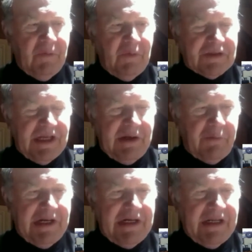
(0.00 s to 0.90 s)
was
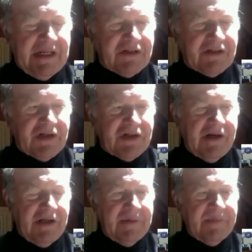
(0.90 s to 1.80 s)
getting ready to get
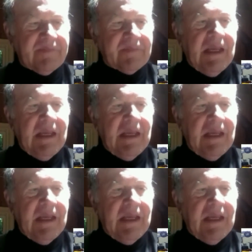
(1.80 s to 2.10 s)
started,